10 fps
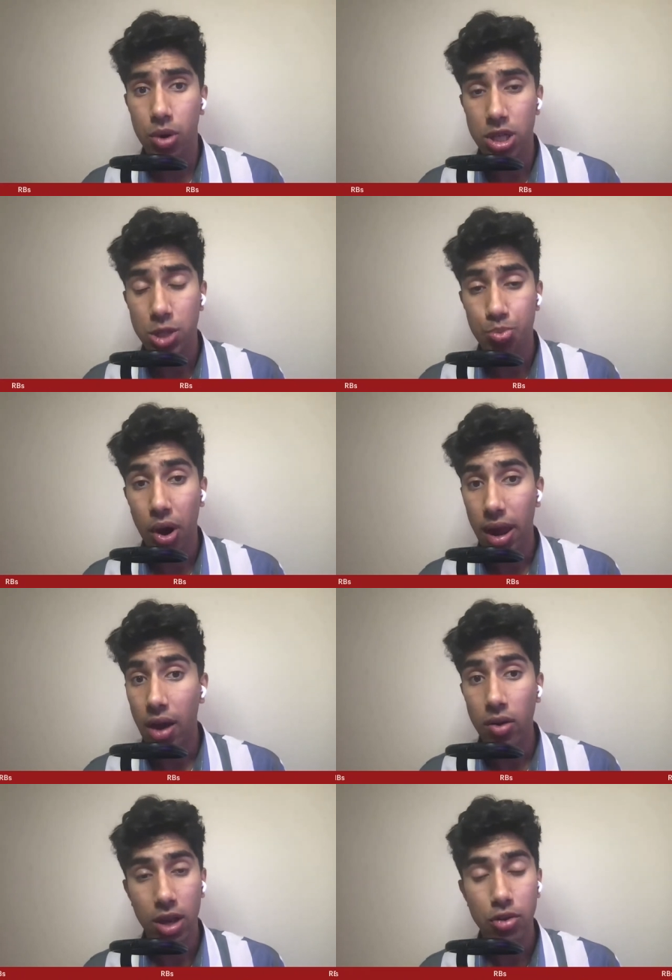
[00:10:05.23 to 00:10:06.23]
where it's spread
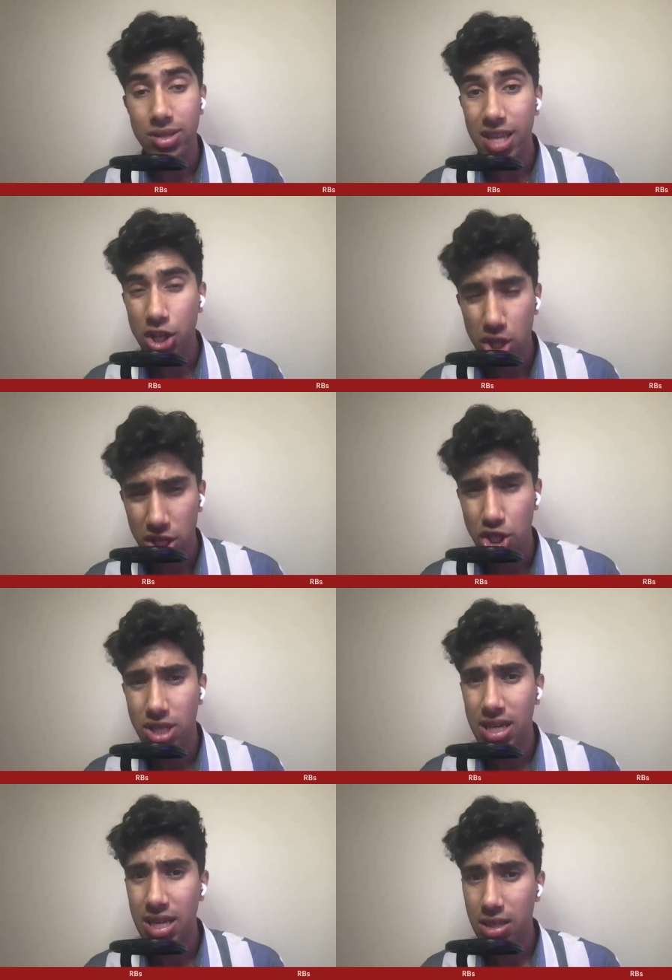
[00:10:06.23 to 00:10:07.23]
out and you essentially
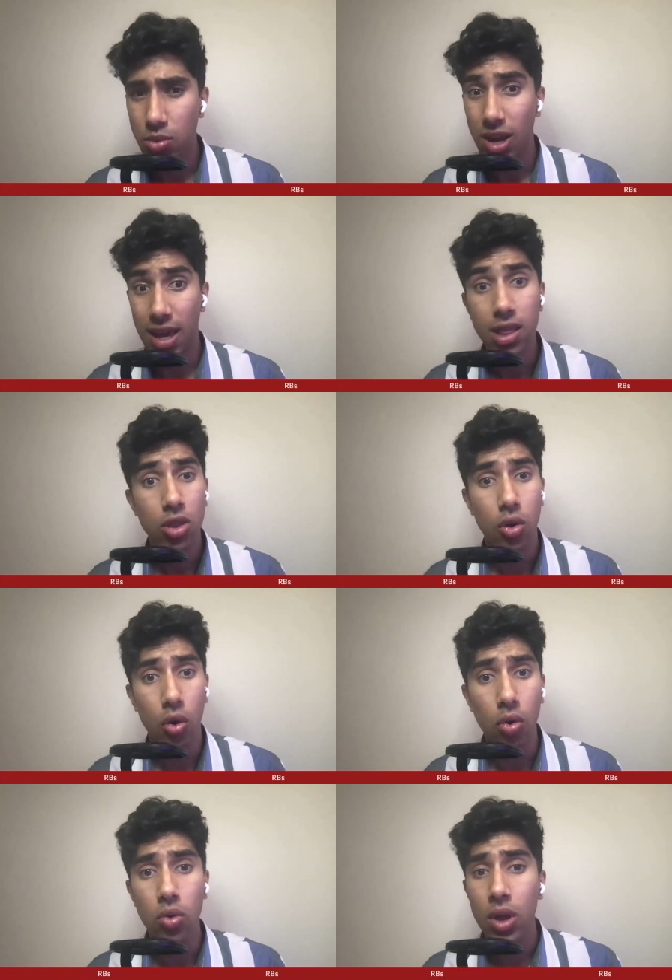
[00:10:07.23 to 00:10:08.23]
just need someone to hit the
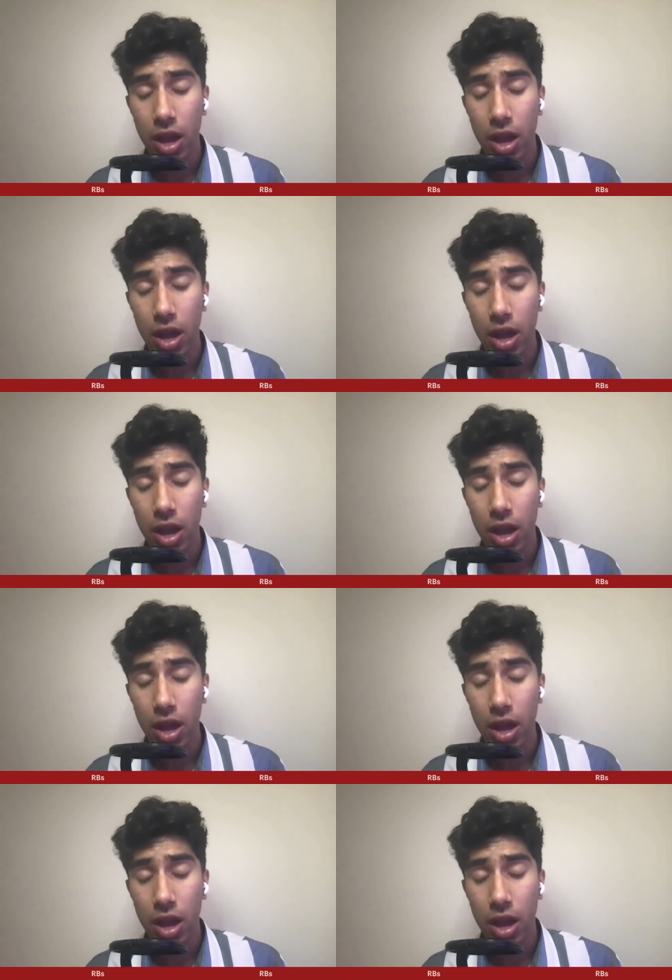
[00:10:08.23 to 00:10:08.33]
hole